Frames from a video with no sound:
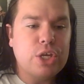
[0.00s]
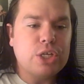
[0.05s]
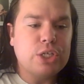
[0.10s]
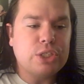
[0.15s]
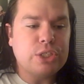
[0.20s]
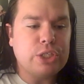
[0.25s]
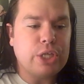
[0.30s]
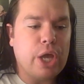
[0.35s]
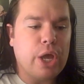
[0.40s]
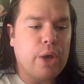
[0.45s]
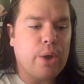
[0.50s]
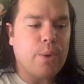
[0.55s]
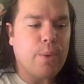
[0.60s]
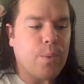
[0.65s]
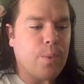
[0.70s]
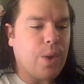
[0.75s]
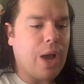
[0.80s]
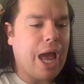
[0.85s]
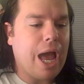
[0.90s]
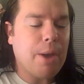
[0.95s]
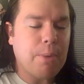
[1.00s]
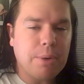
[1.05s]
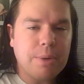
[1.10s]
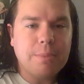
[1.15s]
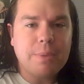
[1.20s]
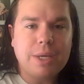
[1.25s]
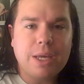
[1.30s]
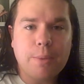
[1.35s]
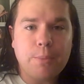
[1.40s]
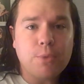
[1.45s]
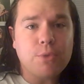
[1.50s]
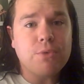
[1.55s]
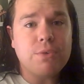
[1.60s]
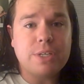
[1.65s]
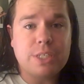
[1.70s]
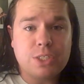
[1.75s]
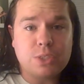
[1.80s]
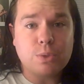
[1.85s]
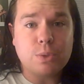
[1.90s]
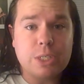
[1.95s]
So I want to become a
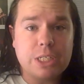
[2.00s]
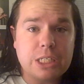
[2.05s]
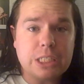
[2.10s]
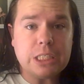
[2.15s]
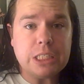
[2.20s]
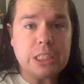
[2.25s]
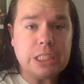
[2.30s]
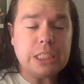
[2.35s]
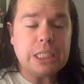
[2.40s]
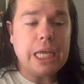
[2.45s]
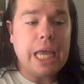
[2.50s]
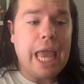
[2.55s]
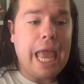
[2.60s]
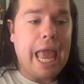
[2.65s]
resource.